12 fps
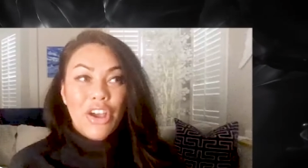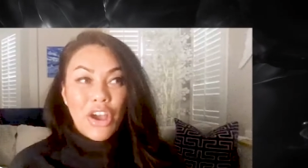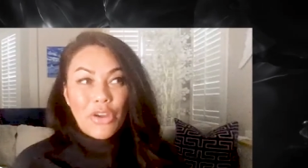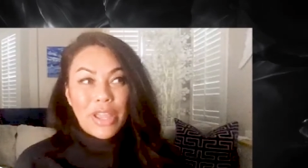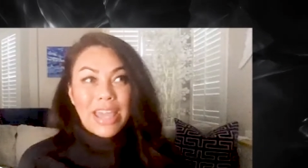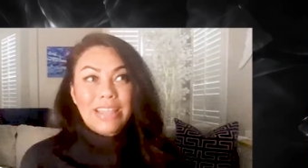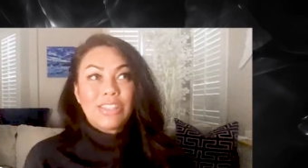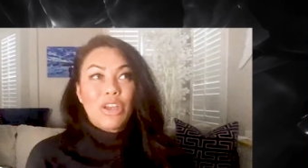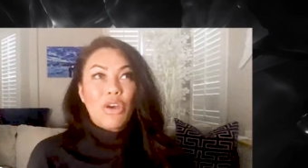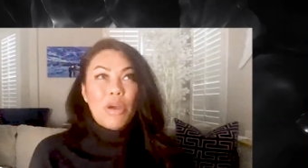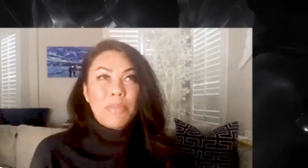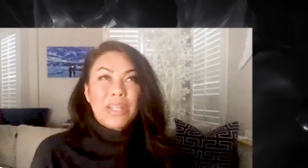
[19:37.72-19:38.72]
okay.
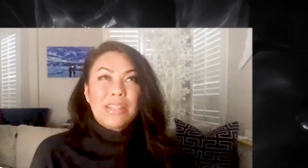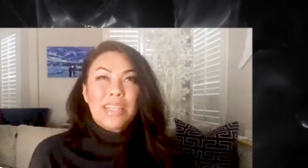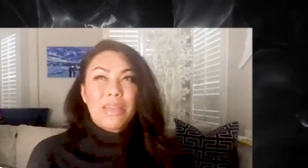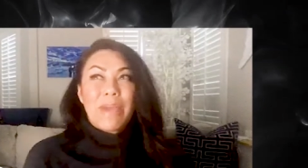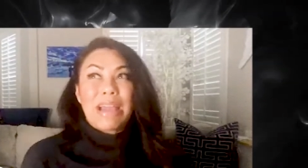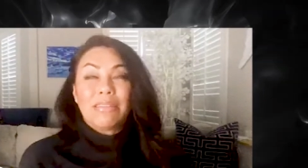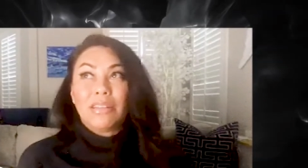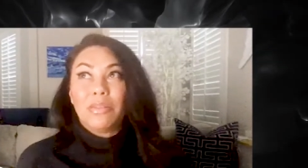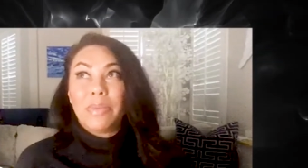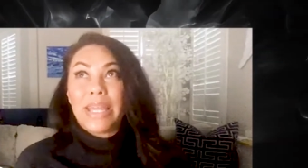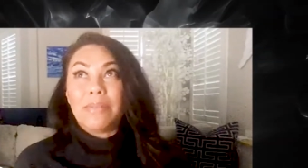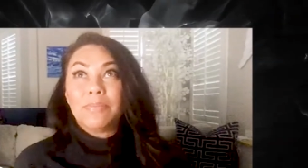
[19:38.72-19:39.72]
So I'm gonna take it back a
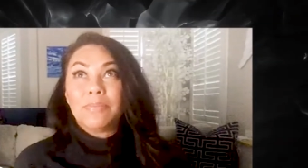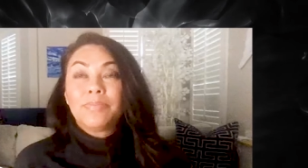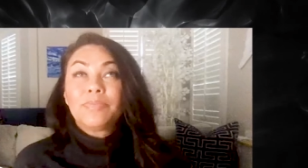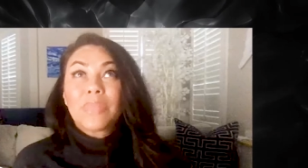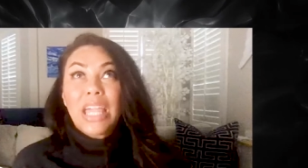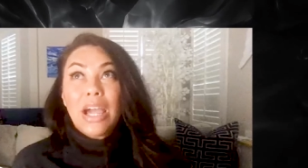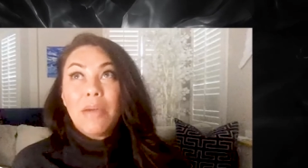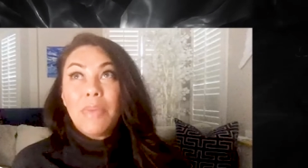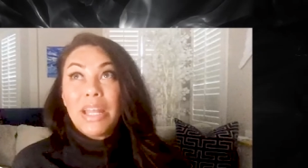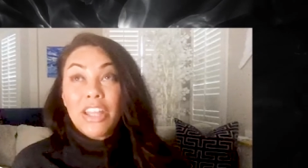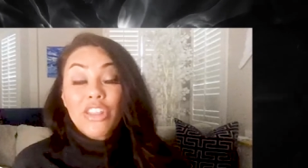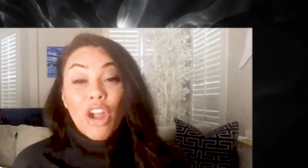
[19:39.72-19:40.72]
little bit. Um,
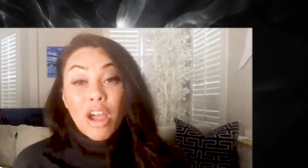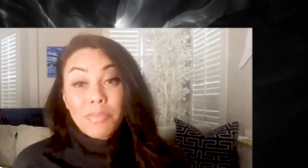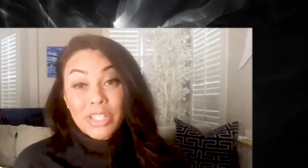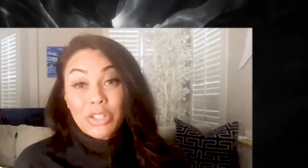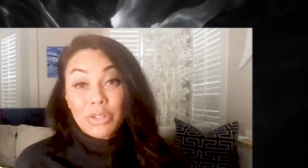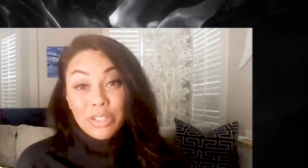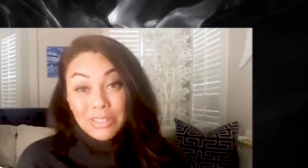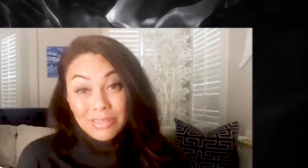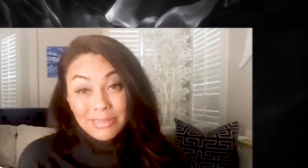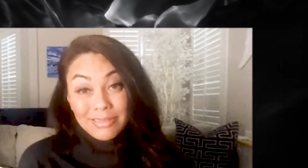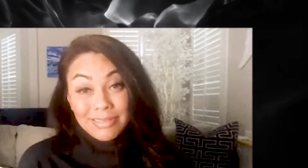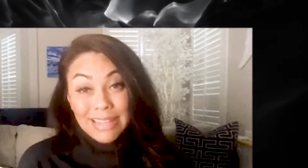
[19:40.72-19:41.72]
another obstacle
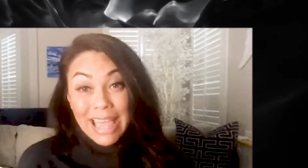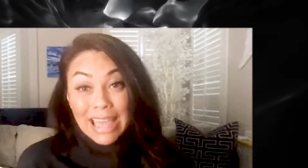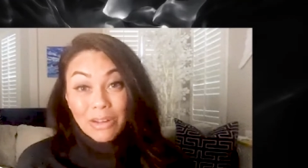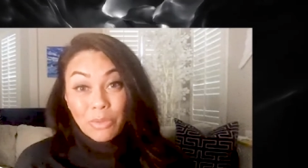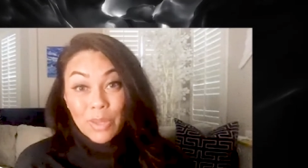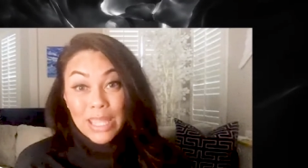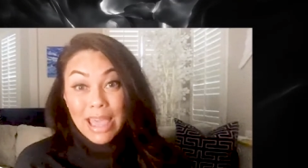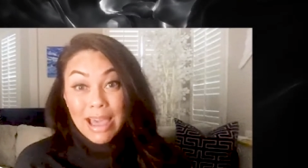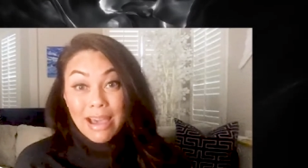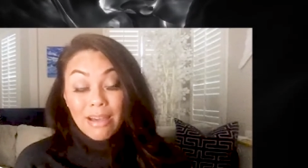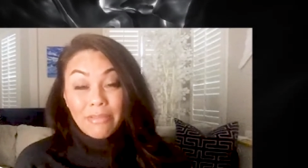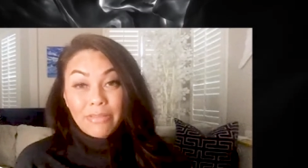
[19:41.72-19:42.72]
that we
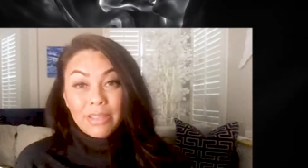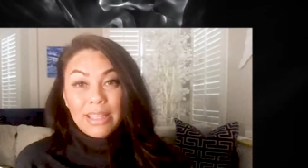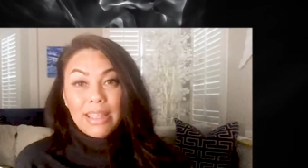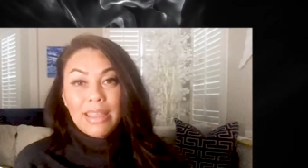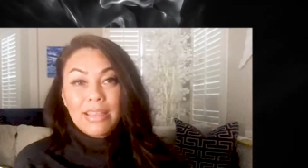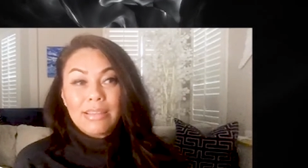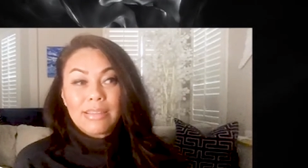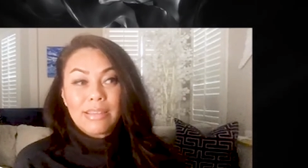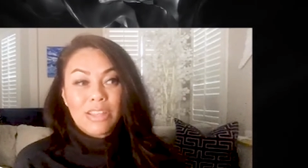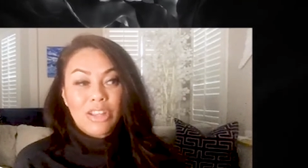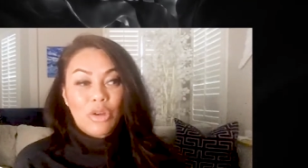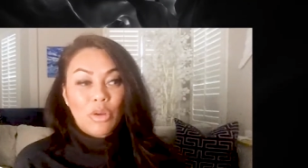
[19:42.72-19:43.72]
have is,
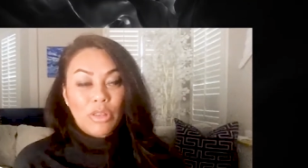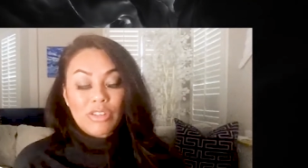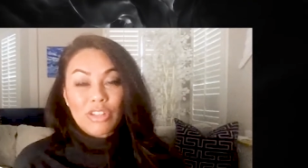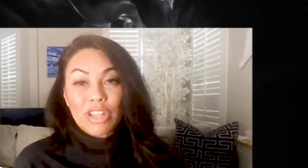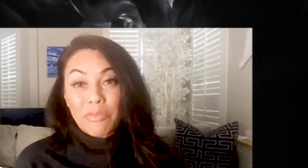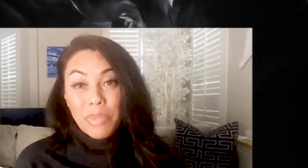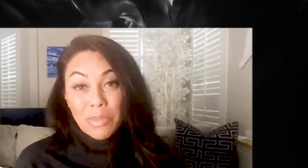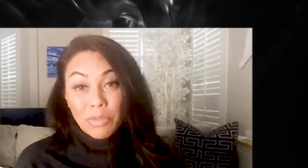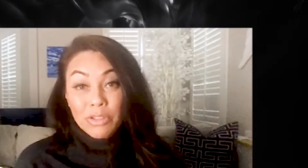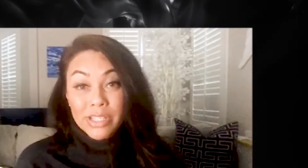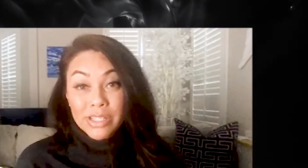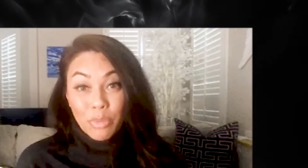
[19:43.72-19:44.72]
you know, there's a lot of
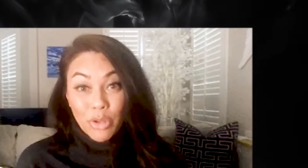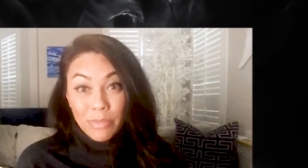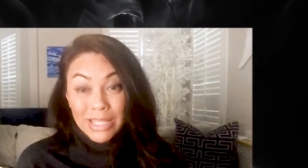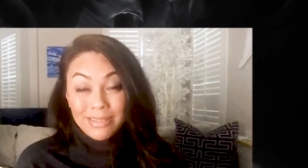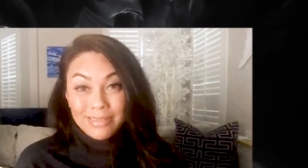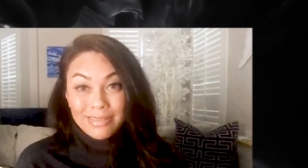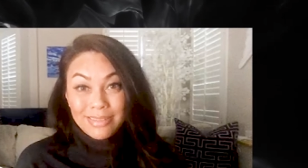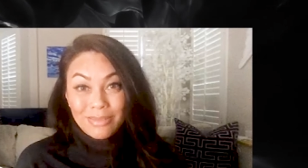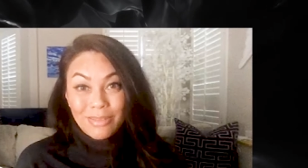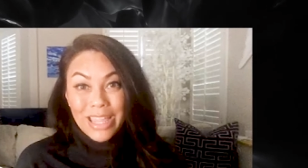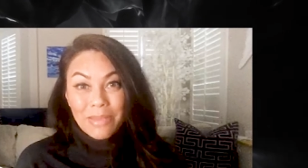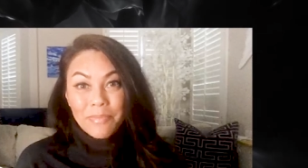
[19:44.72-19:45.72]
people disappointment,
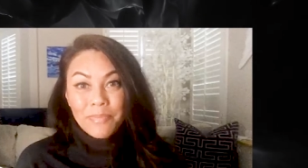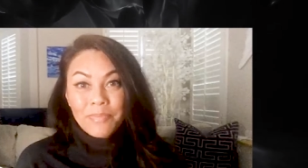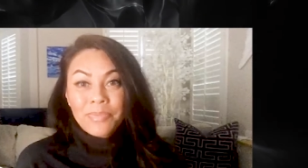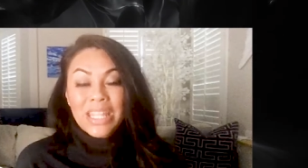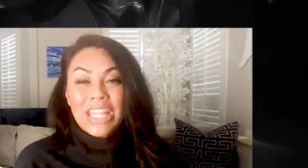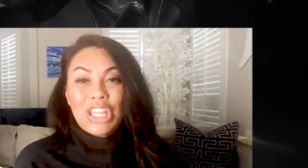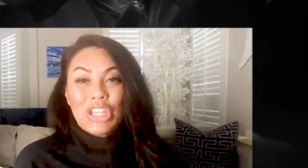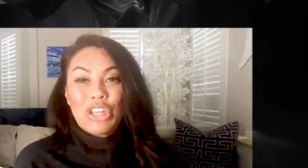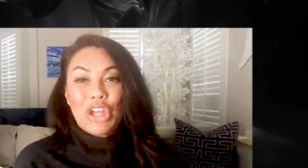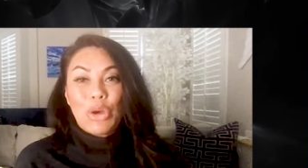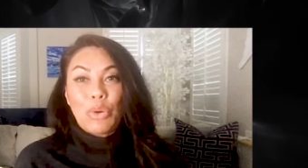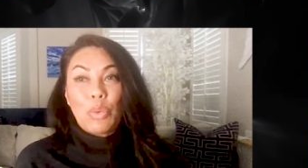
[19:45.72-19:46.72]
right? You
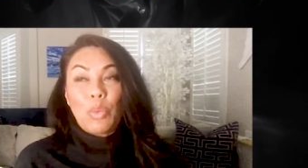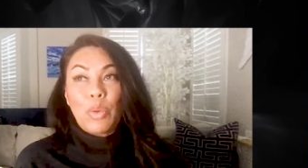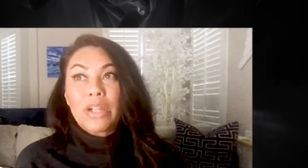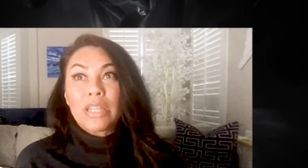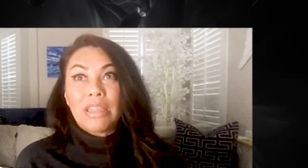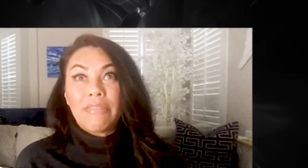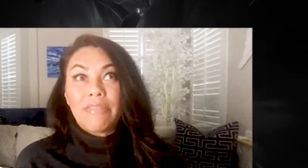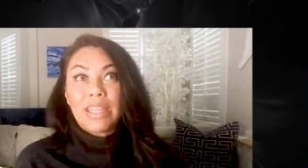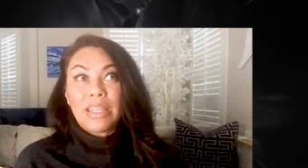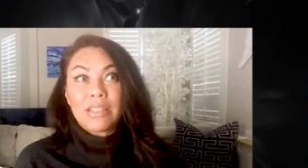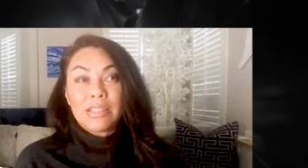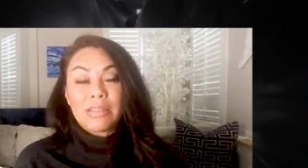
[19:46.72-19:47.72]
know, we're
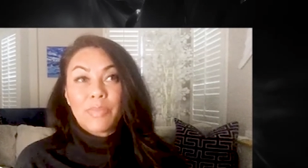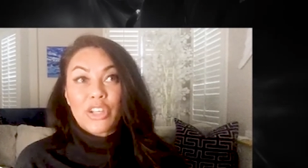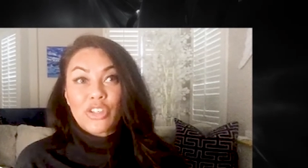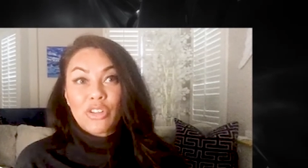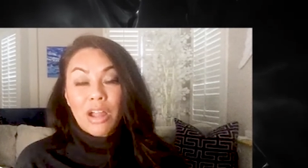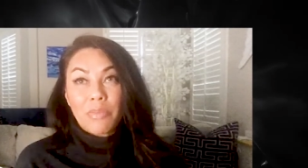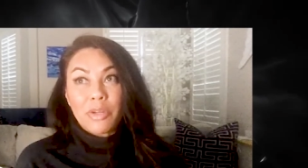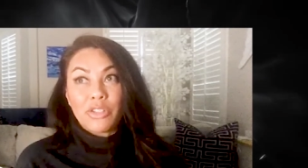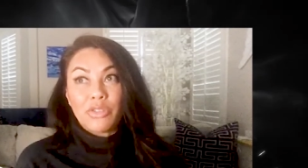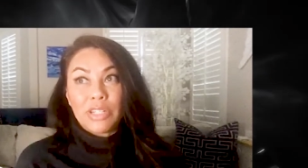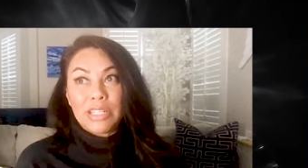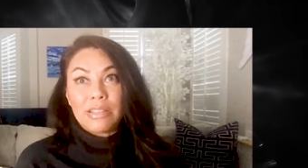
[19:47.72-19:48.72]
giving special
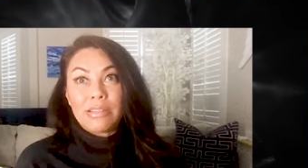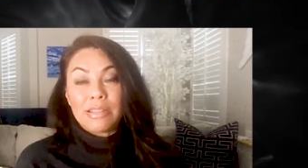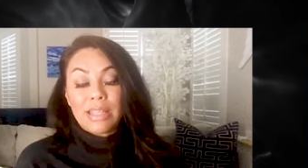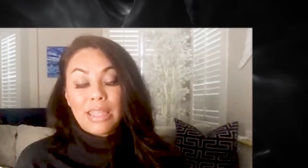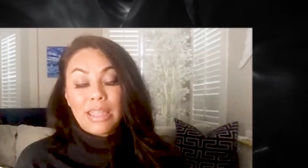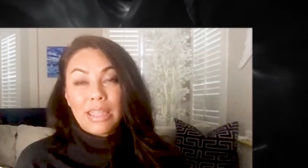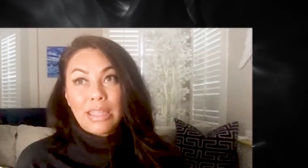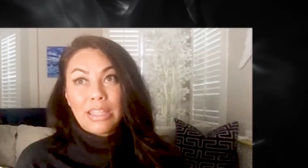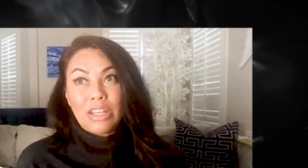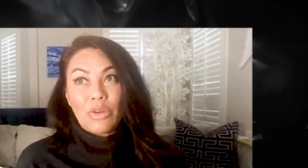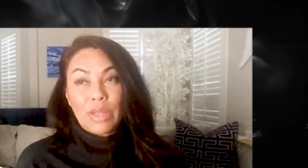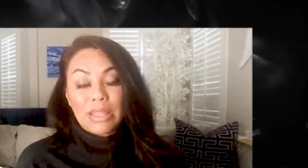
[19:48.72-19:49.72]
opportunities, you
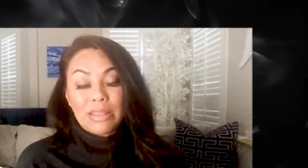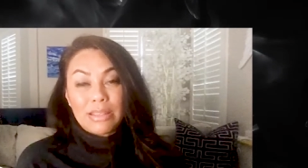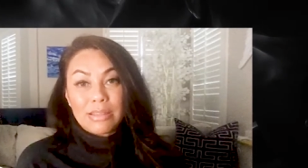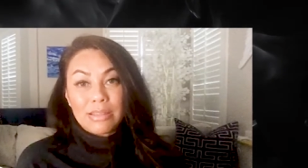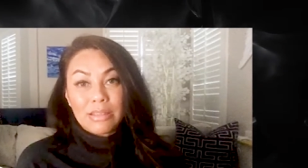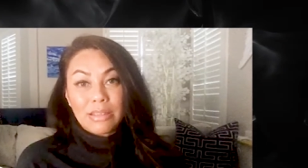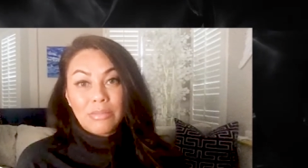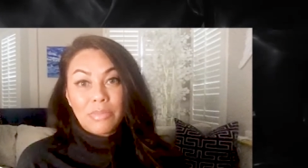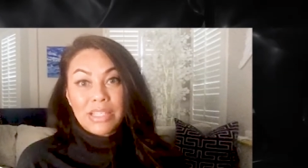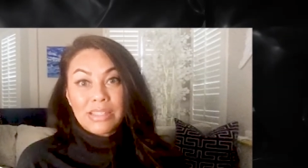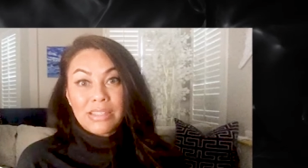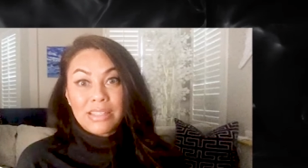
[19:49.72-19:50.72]
know, in this
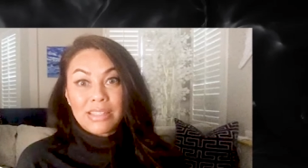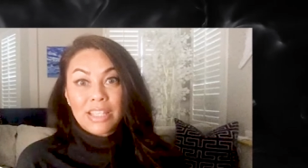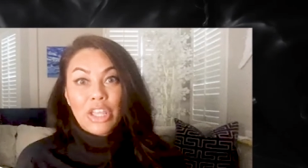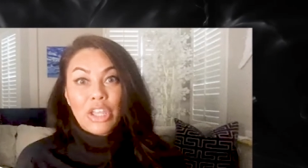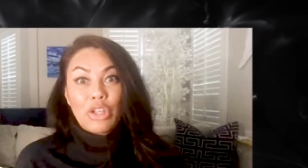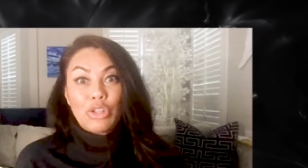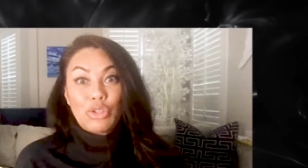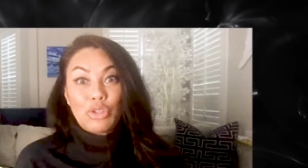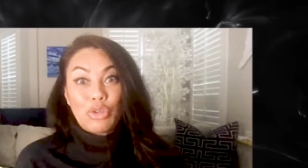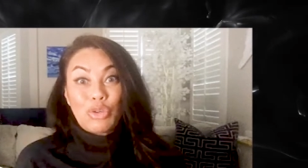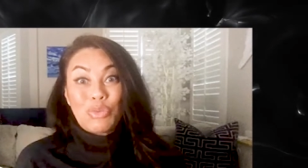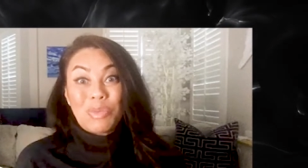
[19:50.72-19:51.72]
business
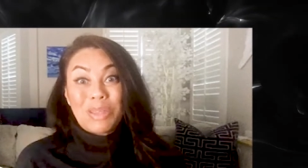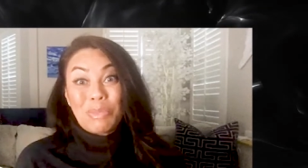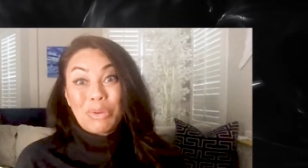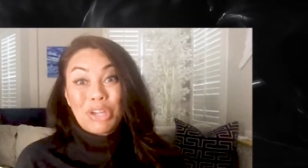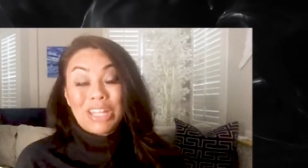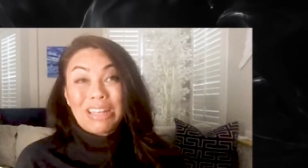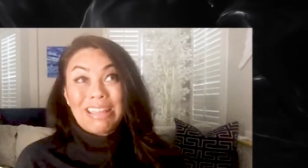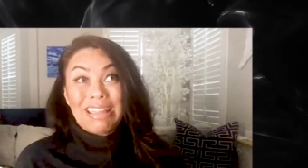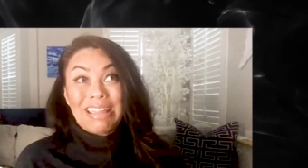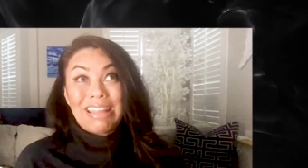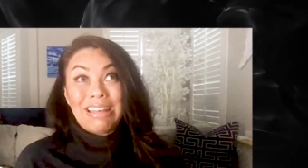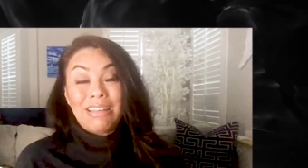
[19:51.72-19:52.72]
to be put
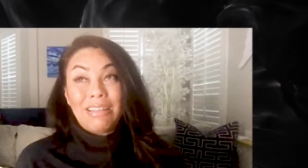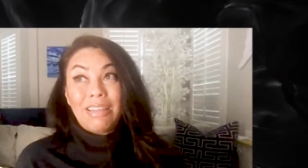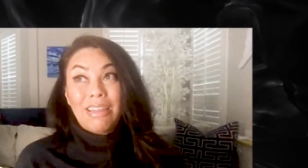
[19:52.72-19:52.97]
in